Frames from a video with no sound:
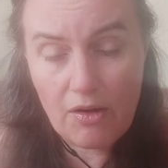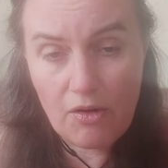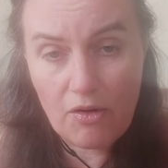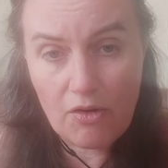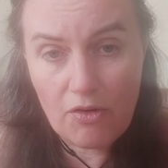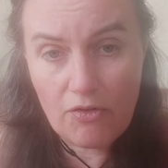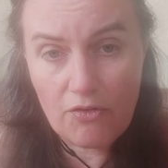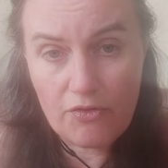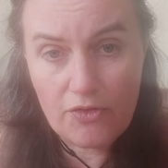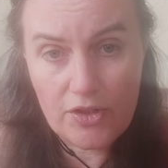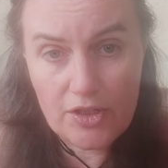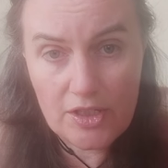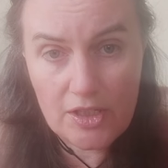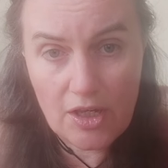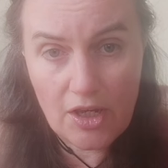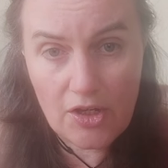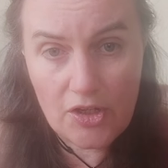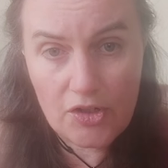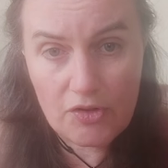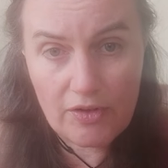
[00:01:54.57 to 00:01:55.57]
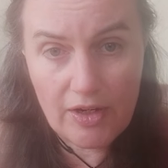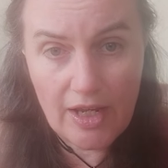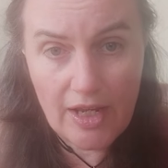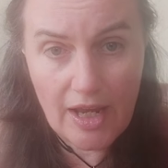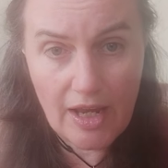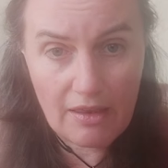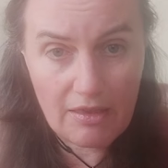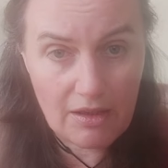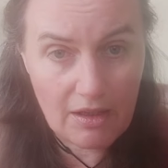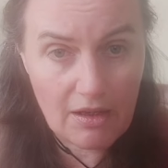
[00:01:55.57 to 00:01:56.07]
of the surgery
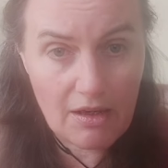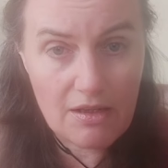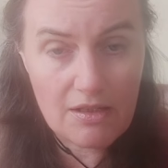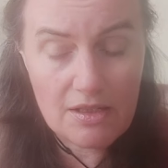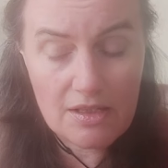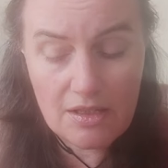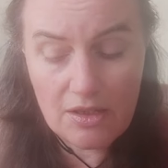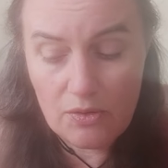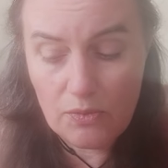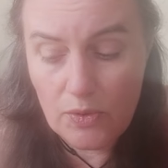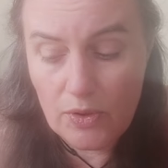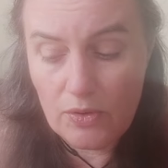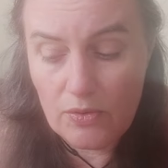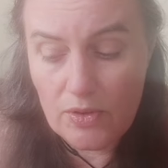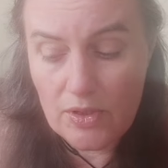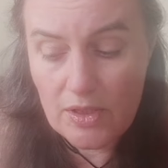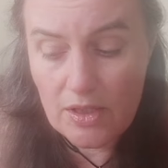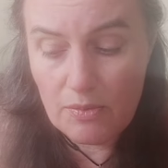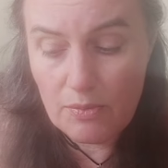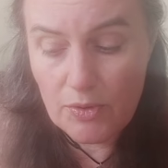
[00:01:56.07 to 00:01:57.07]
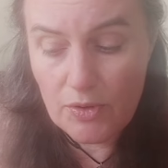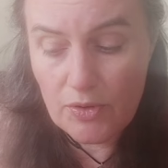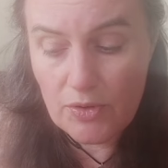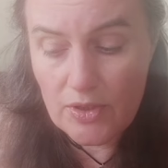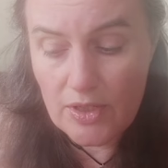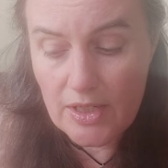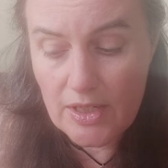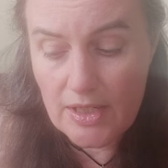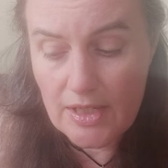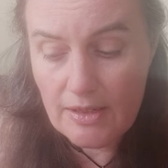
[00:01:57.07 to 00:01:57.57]
and the cuts and the wounds and the
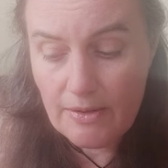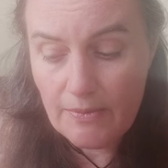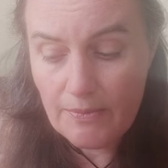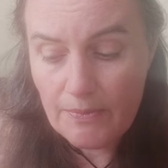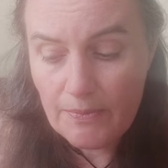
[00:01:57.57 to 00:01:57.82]
bruises.